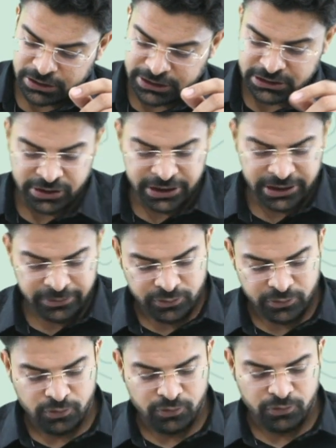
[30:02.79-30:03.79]
three
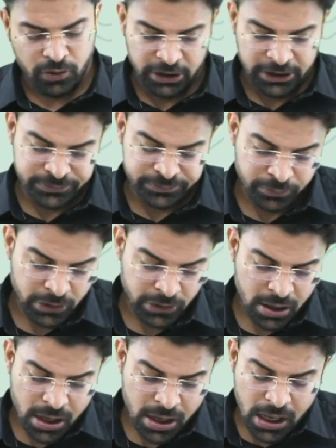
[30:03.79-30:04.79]
formulas.
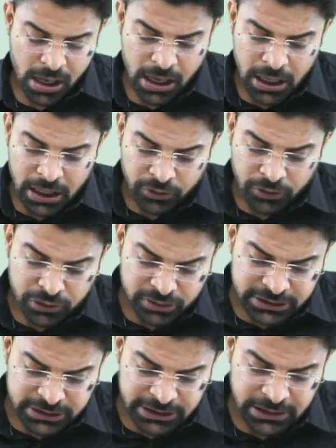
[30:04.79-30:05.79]
Now
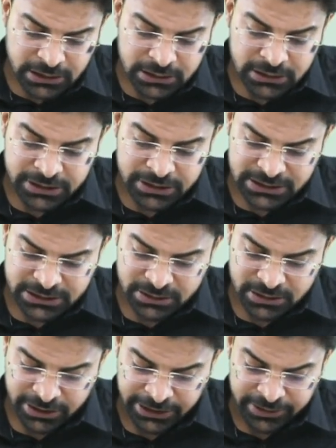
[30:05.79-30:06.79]
using these
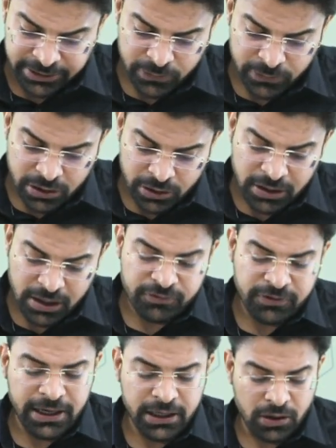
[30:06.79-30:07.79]
three, you can
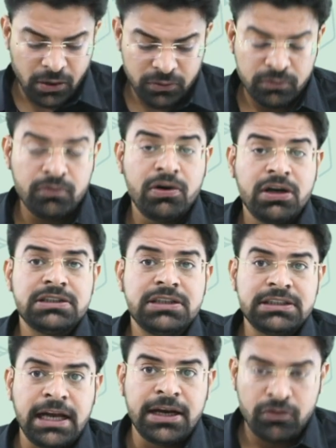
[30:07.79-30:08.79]
find out what is the sine
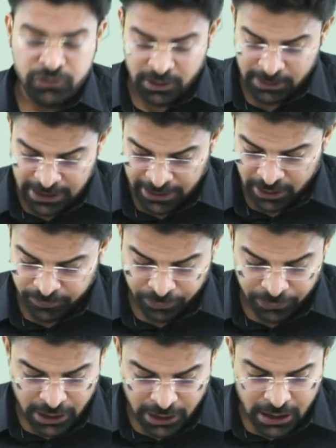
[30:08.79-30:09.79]
of double angle.
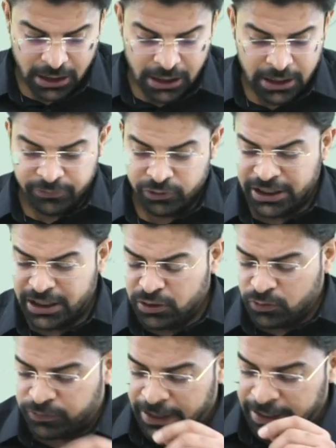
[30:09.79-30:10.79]
If you need to
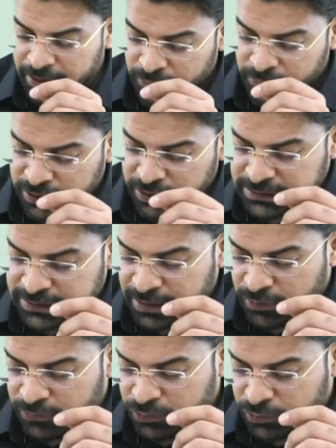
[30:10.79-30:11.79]
find what is sine of
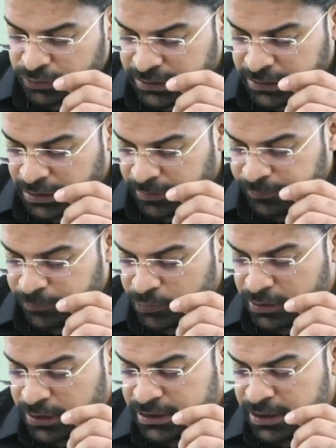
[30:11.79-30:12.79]
2 theta, you can
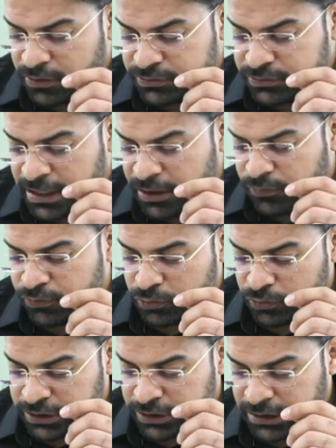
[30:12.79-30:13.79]
think of sine of 2
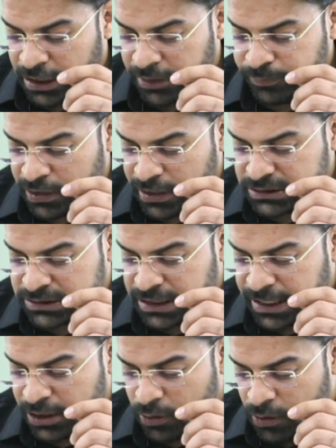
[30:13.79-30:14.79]
theta as sine
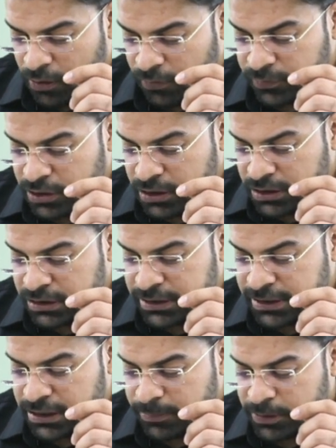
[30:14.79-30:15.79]
of theta
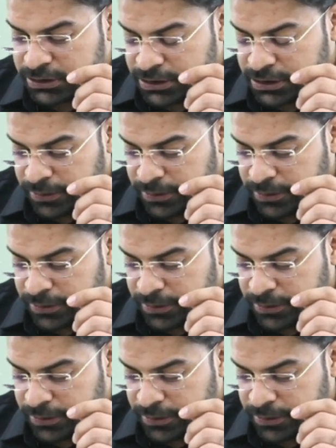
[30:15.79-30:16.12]
plus theta.